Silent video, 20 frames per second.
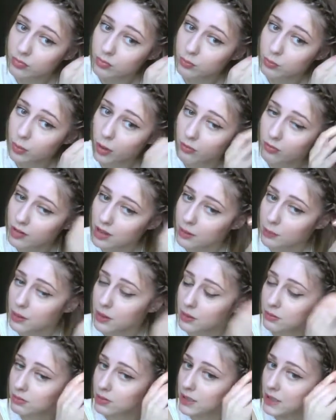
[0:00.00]
Preferably a
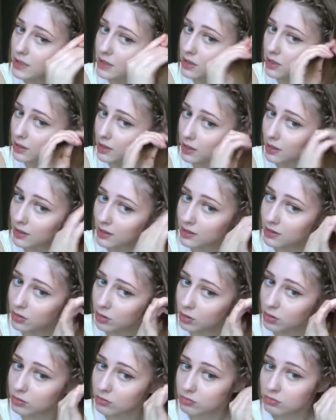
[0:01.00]
bit neater than this,
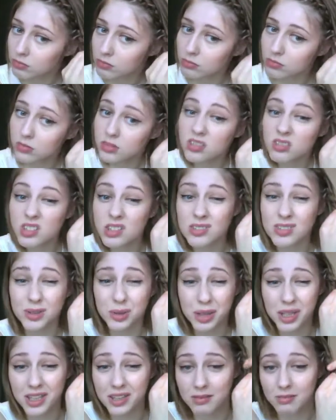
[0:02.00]
or well, if you
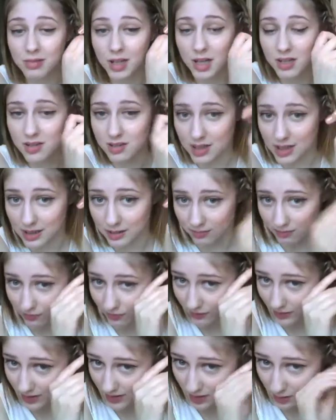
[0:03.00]
want it less neat,
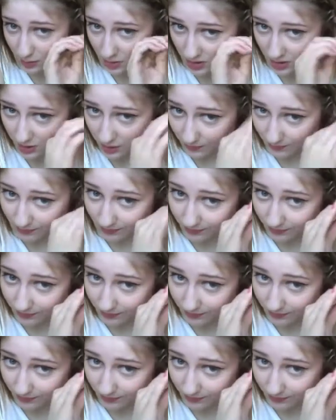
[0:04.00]
it's up to you.